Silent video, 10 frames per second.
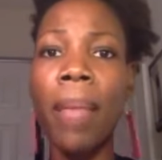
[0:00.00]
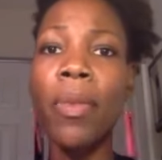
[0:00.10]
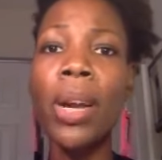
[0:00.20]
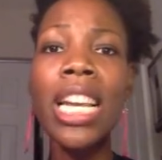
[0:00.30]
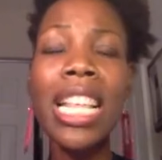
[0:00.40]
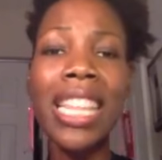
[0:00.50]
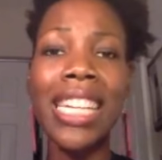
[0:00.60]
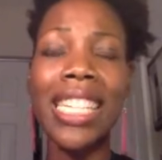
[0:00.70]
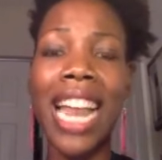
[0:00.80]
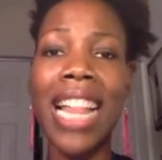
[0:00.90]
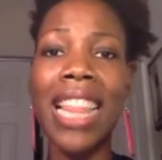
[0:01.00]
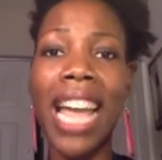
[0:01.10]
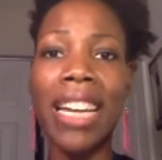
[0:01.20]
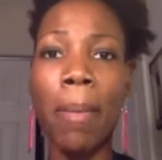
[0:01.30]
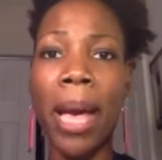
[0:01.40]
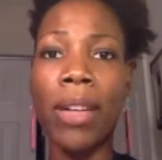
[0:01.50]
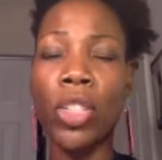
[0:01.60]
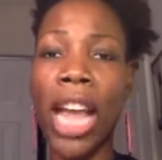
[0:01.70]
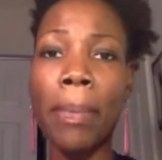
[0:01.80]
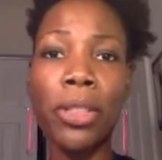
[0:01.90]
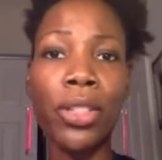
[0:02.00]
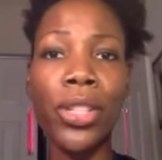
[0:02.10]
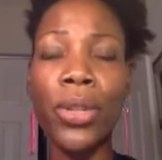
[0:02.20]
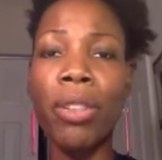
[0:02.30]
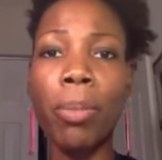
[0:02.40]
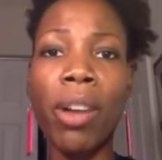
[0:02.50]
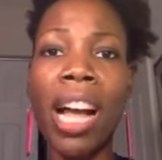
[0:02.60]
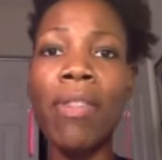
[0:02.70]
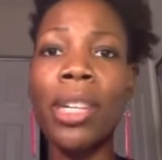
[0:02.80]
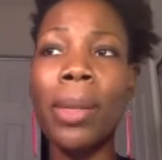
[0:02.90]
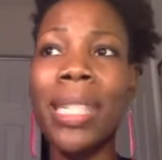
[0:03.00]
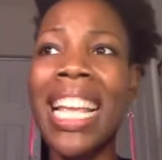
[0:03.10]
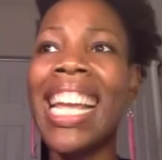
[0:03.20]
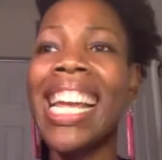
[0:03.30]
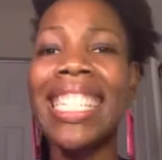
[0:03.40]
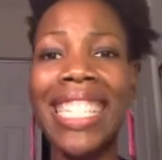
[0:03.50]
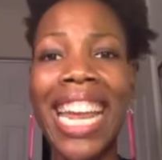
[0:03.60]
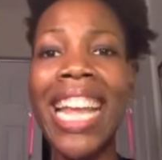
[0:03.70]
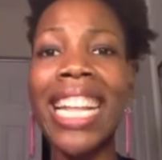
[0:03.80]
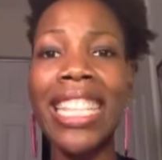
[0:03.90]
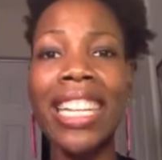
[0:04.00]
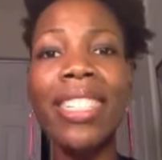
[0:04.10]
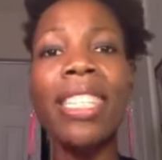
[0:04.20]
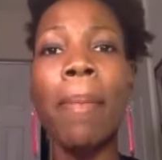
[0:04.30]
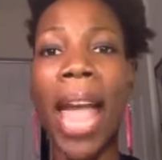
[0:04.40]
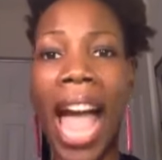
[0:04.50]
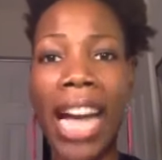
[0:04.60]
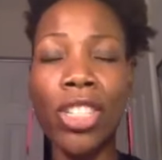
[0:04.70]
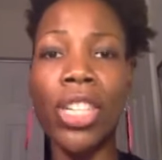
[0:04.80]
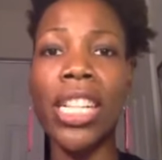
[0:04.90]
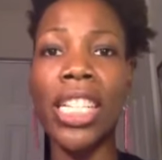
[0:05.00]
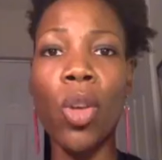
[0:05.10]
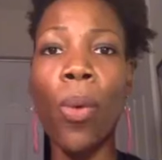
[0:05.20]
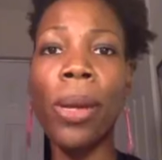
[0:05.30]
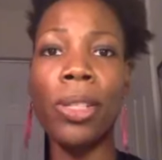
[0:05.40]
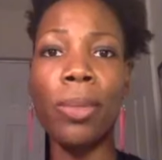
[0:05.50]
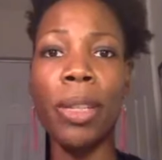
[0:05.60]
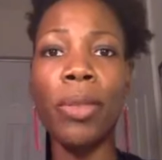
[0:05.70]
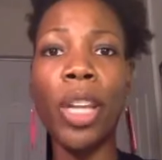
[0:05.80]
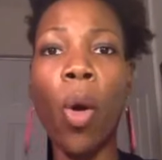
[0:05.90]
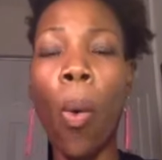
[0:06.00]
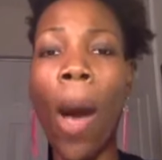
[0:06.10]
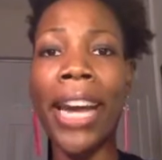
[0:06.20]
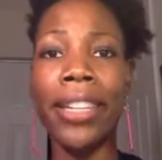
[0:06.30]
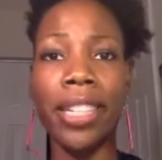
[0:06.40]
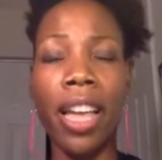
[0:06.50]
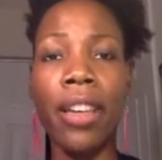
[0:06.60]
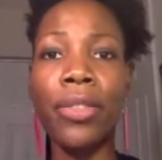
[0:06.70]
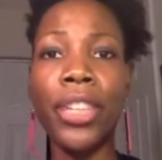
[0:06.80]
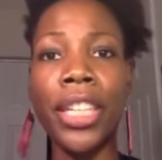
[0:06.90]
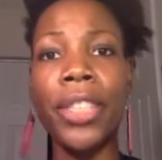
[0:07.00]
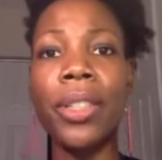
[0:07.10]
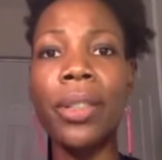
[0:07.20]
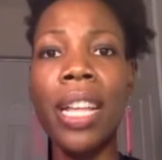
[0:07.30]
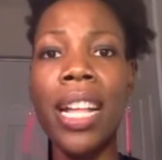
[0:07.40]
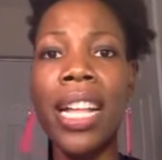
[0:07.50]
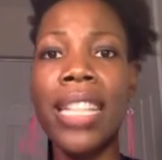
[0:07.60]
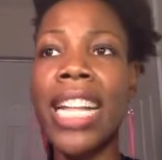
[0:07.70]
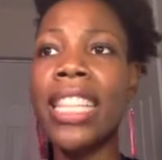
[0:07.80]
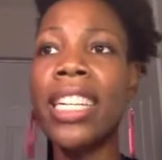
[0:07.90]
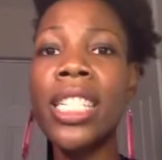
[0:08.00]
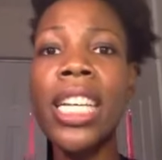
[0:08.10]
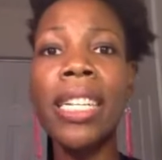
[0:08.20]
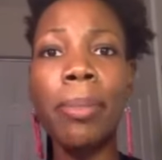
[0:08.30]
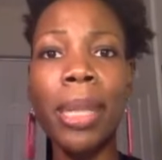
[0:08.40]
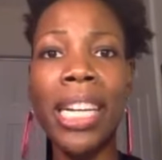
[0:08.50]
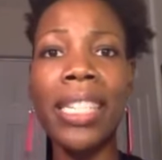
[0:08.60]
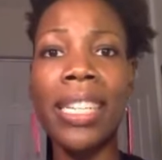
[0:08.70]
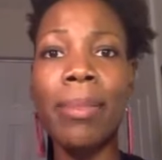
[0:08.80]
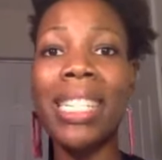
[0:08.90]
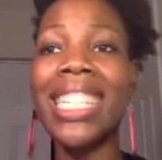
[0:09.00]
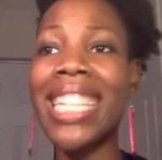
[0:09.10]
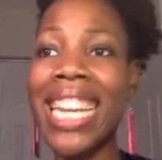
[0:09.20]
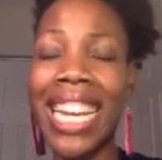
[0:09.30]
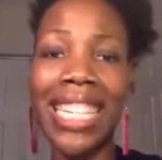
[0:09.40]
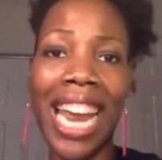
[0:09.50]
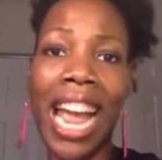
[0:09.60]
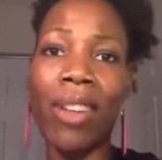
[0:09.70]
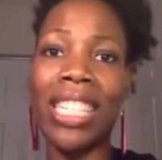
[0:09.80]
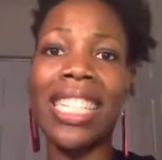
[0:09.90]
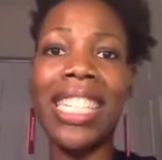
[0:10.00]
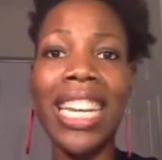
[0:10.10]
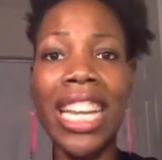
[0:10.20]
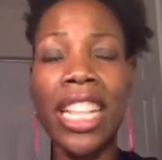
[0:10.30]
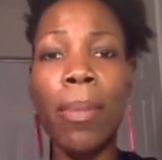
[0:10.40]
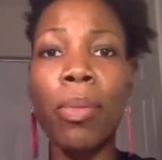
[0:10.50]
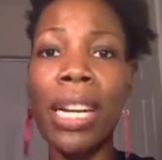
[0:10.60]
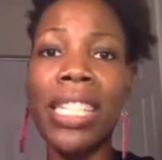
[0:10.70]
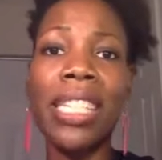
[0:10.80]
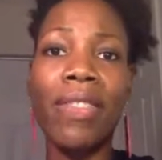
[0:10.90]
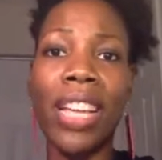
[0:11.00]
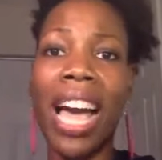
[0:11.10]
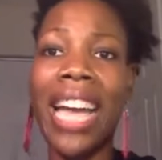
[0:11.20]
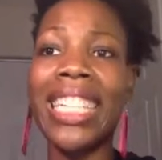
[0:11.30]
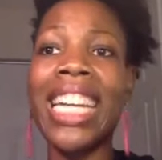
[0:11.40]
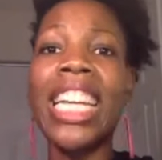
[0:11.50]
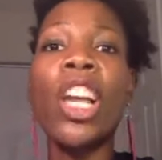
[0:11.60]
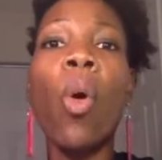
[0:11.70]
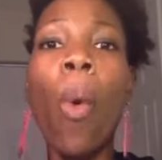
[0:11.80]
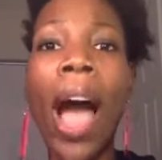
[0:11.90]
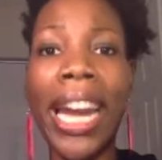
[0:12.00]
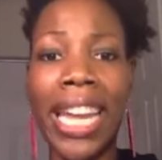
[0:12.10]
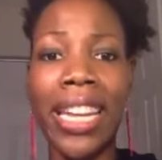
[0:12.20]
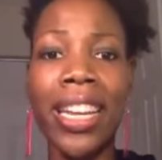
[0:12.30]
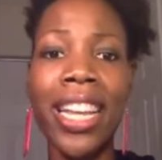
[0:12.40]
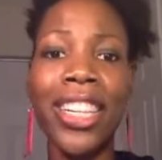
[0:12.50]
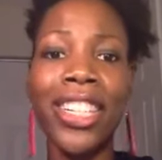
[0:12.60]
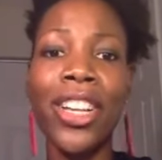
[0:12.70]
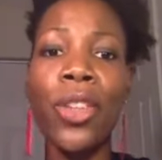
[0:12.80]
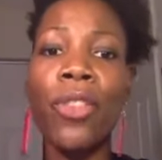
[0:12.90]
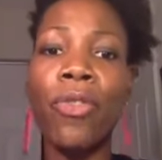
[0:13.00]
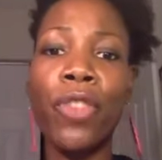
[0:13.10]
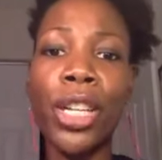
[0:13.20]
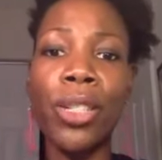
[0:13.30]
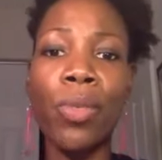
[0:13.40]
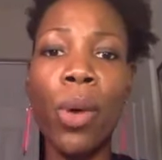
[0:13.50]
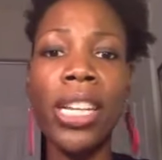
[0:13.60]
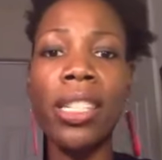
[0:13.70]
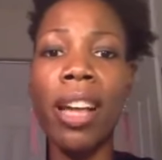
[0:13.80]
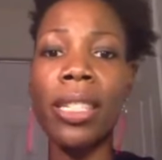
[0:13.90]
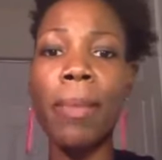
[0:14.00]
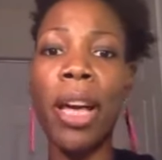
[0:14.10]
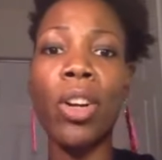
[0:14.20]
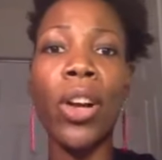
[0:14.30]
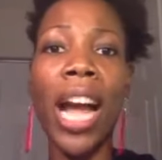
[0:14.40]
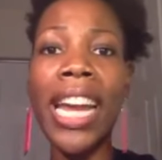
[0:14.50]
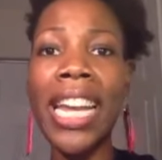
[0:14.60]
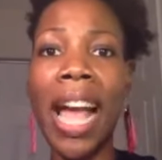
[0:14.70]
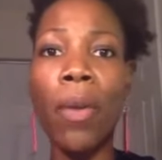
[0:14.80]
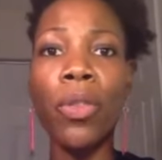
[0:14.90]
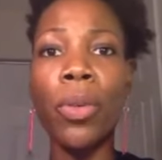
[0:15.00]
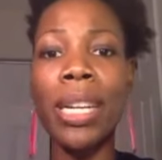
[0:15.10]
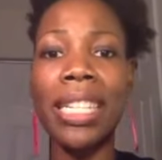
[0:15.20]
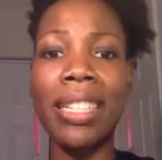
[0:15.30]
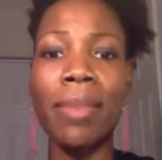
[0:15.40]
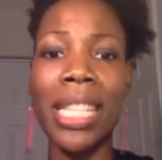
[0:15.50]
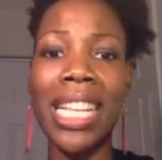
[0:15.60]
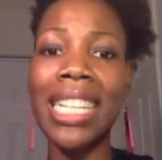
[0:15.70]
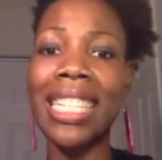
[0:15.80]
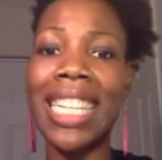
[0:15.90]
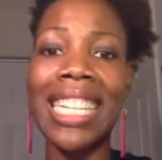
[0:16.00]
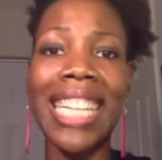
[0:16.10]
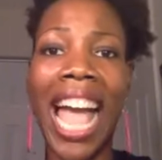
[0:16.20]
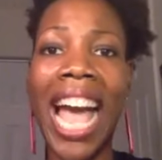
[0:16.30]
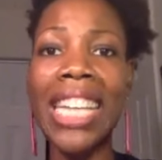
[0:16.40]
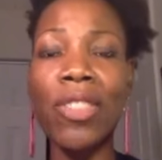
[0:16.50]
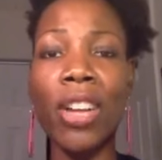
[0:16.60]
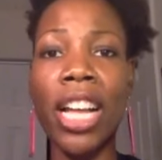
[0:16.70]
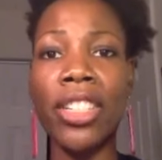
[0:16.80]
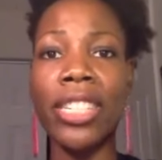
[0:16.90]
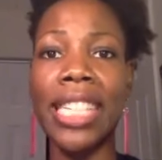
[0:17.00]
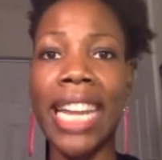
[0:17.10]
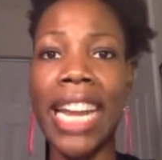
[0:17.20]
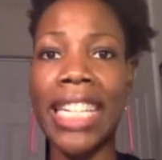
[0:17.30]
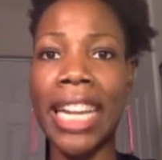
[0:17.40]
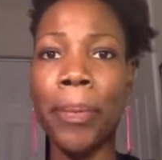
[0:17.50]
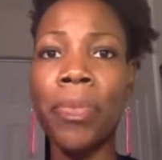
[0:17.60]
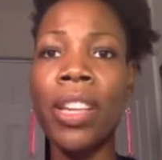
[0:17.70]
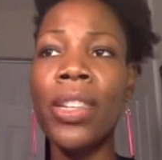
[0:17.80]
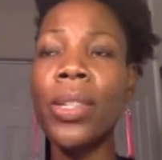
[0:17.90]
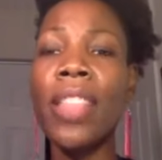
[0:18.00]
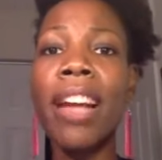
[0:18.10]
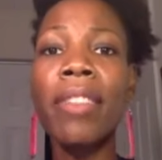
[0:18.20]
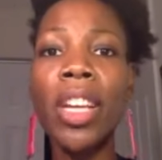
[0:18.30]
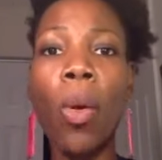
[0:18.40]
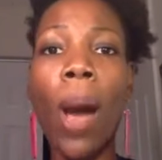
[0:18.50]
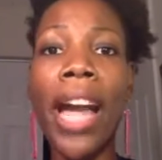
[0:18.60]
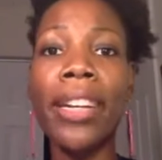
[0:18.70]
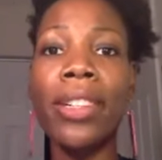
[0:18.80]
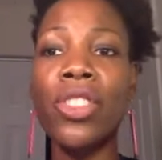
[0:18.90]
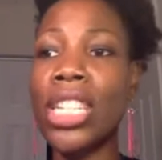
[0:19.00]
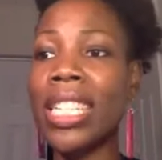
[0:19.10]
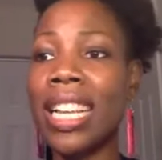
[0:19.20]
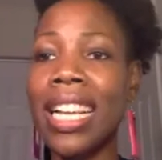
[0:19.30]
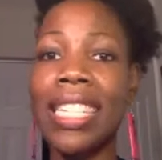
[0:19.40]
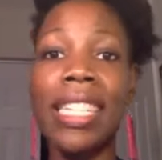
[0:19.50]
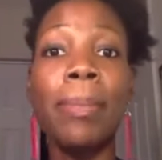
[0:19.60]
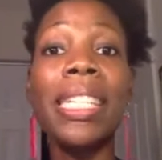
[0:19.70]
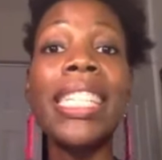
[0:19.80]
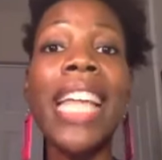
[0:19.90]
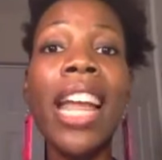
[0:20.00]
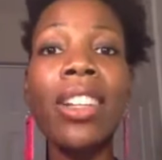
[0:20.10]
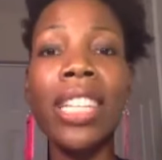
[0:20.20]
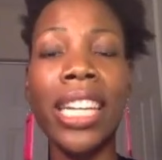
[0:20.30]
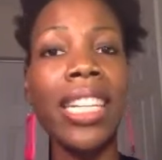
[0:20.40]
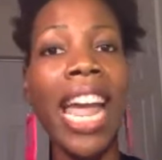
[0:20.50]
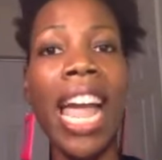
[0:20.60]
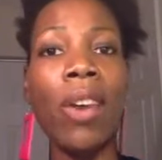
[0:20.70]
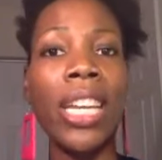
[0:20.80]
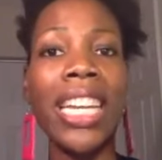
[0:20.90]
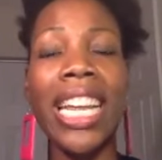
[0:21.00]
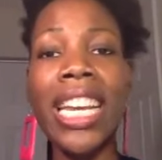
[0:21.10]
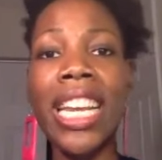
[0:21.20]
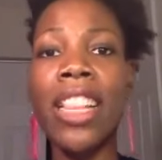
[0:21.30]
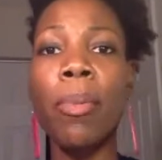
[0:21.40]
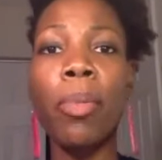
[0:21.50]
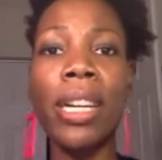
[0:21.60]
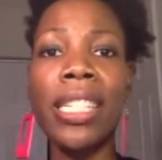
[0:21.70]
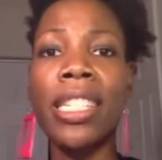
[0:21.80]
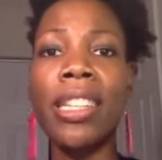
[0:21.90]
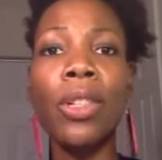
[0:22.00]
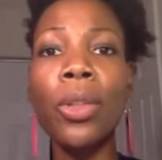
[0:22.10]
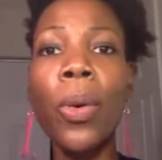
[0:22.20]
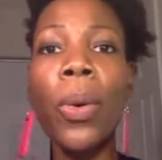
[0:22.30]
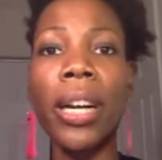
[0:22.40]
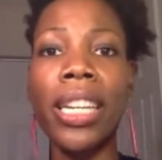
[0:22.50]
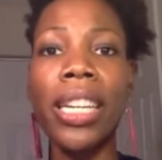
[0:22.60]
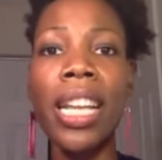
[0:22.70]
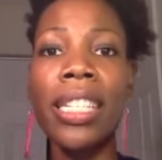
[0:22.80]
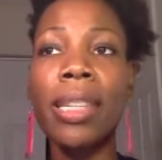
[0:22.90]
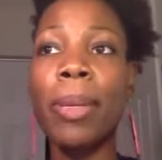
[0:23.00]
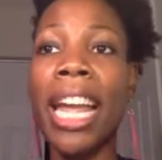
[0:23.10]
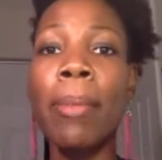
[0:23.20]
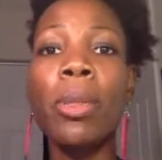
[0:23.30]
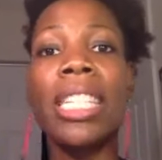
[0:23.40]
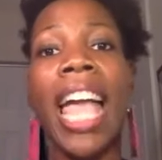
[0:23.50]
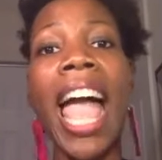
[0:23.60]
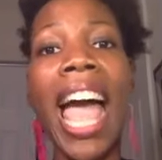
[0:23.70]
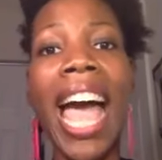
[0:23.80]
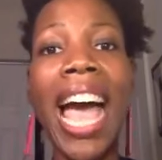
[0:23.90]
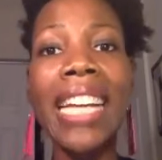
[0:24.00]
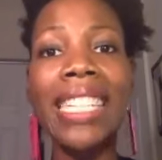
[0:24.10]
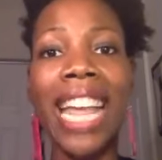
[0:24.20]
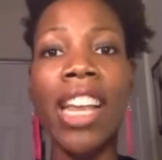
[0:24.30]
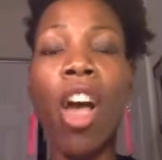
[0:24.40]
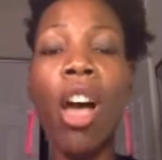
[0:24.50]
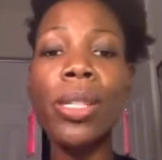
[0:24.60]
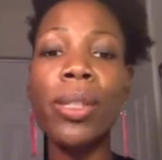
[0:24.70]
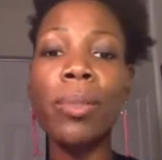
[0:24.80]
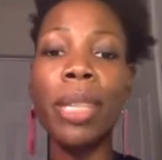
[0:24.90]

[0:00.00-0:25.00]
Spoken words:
But one of the things that I like about chapter 2 of Proverbs, it's saying that there's some action that's going to be required of you, that there's going to be some sitting down and sitting in the presence of God, getting quiet. You know, the first one, it talks about crying out for wisdom, and then it says ask for understanding. So that requires just some settling down and getting in the presence of the Lord to be able to ask and also